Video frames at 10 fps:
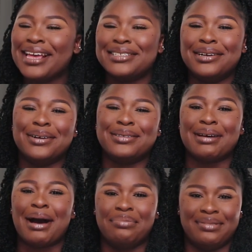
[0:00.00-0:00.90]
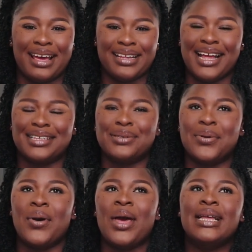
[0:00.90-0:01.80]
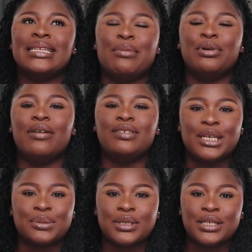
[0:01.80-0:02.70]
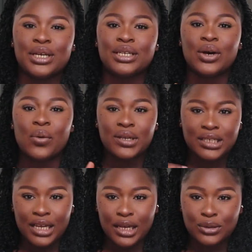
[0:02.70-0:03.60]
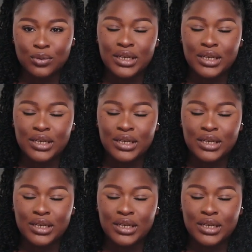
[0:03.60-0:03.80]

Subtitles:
It's not going to happen like that. So their mode of transportation is always scheduled,